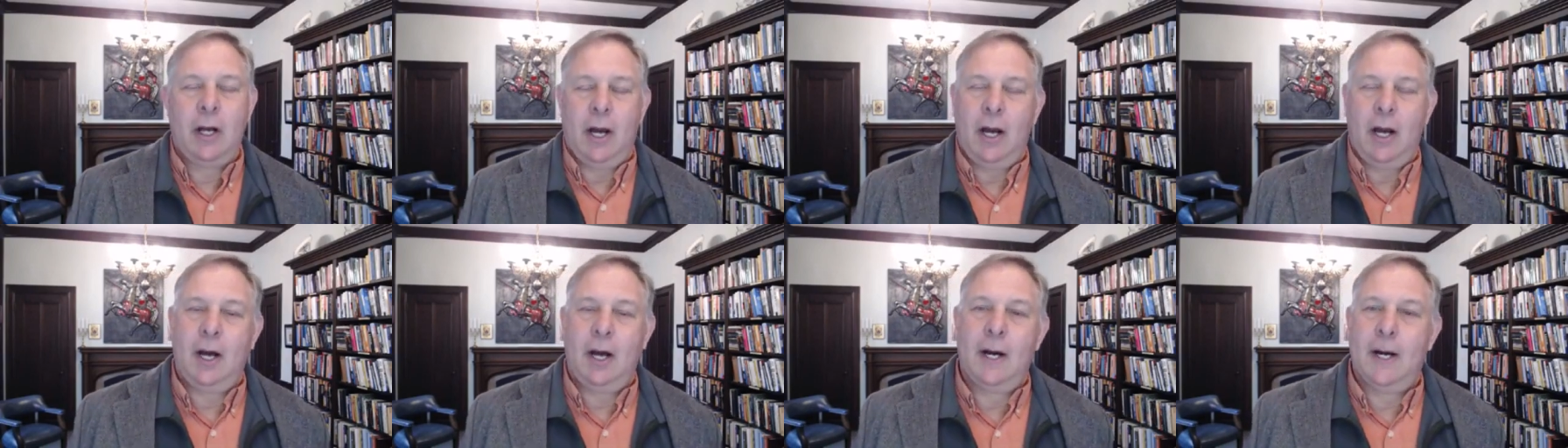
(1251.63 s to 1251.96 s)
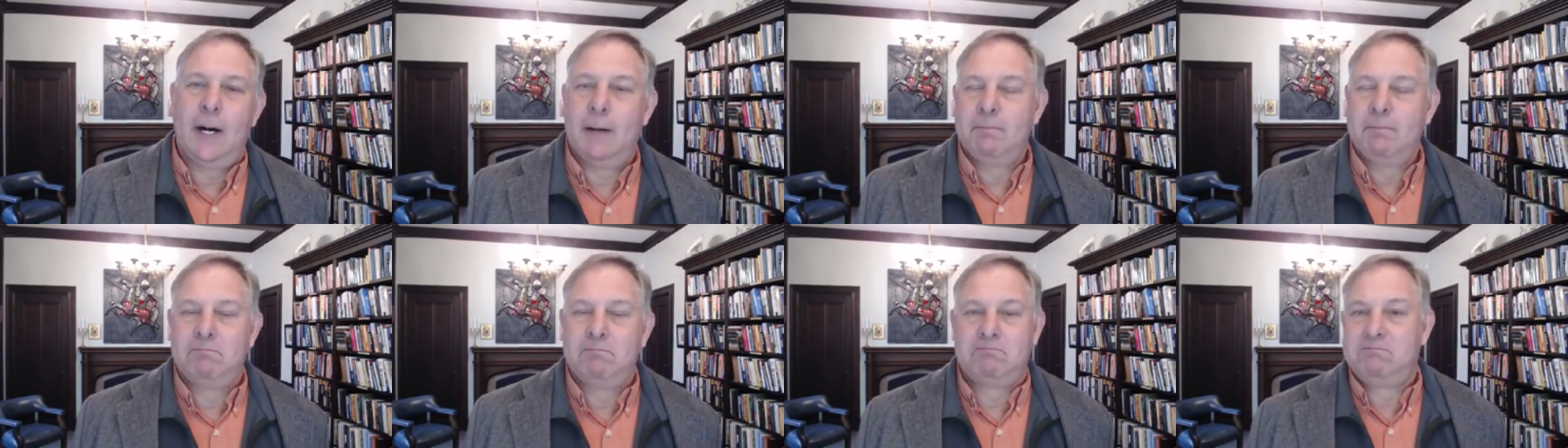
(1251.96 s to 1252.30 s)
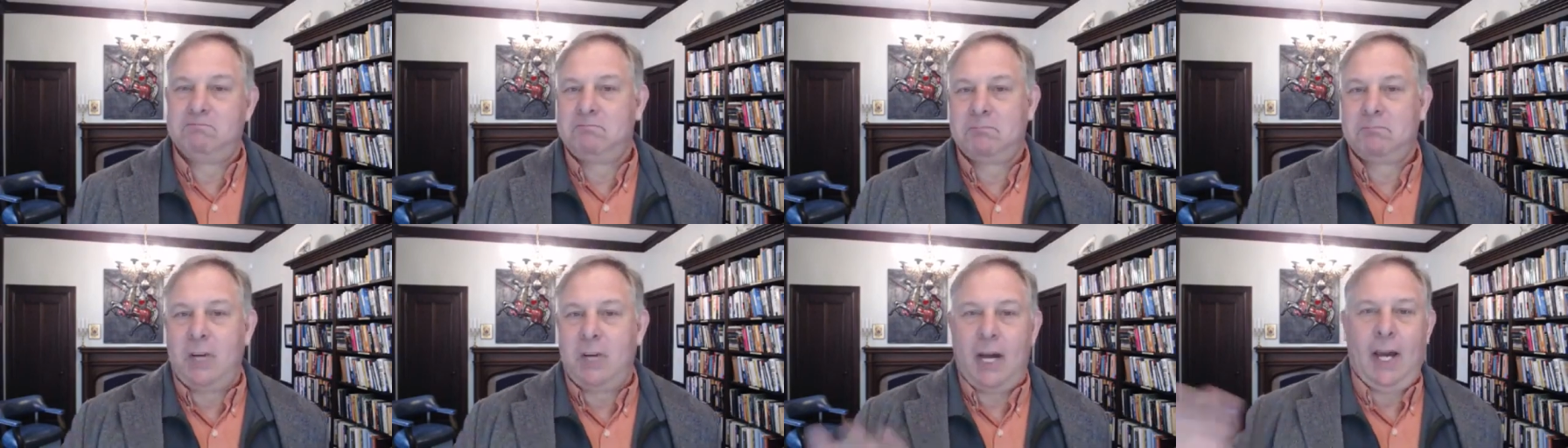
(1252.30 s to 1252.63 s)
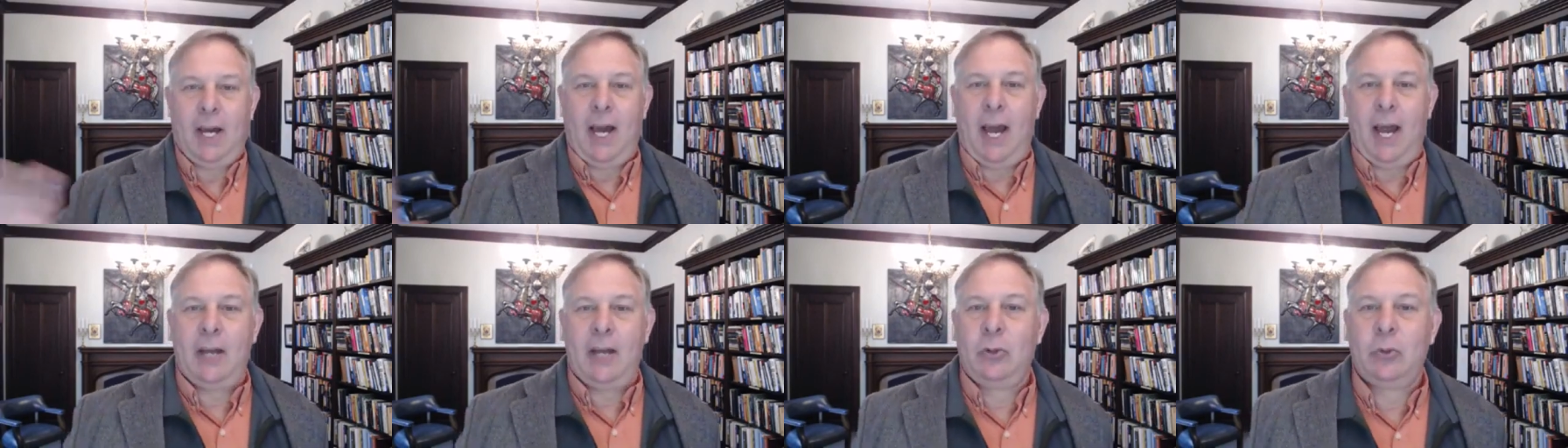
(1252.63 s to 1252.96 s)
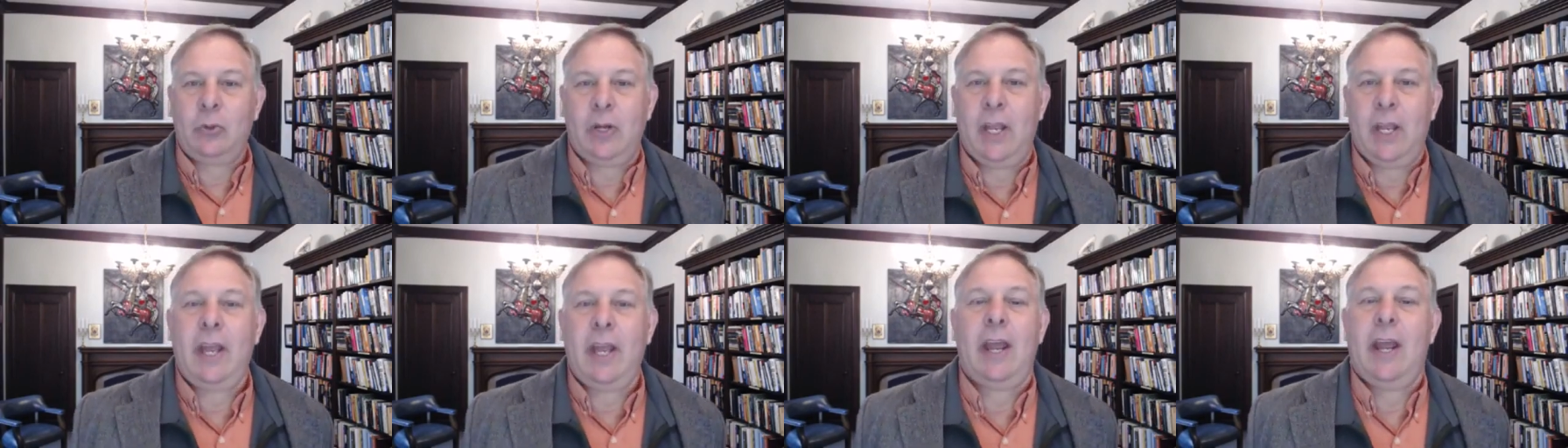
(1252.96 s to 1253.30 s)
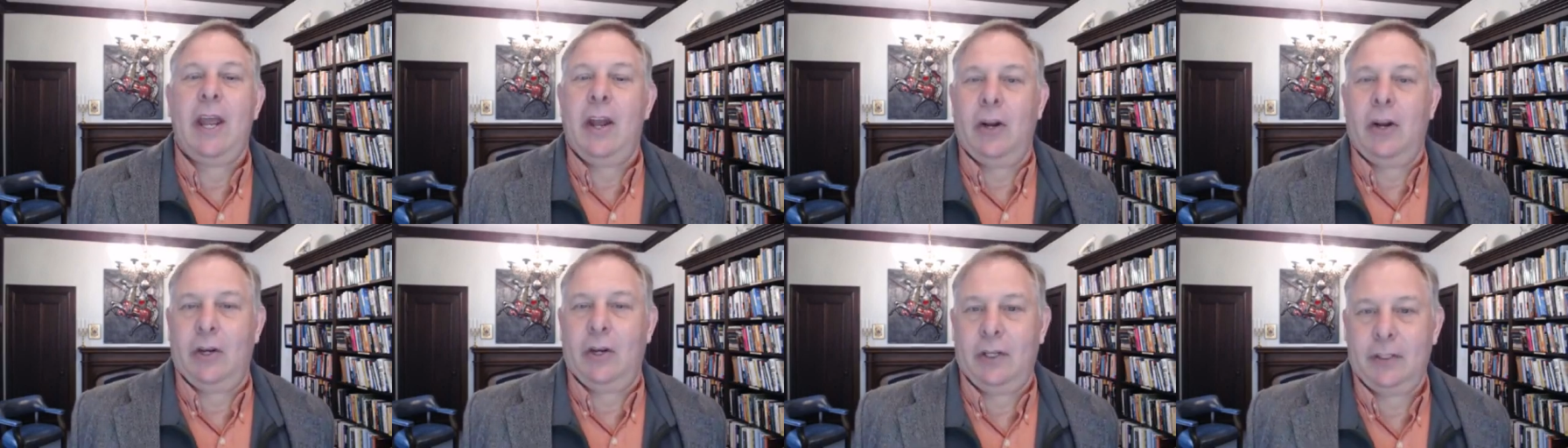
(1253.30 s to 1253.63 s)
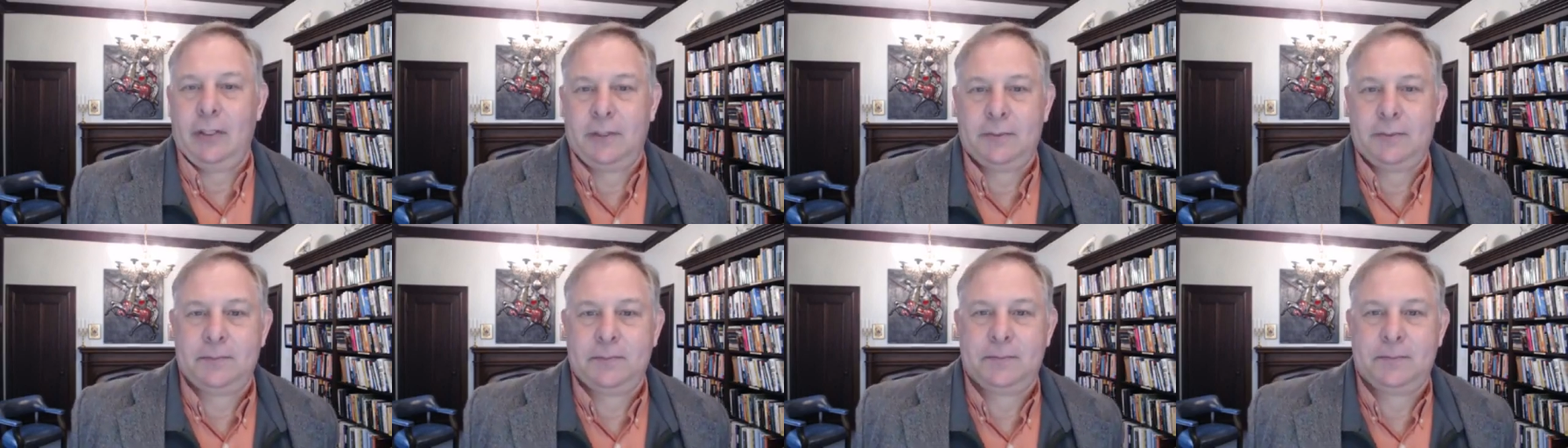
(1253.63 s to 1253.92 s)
I don't care.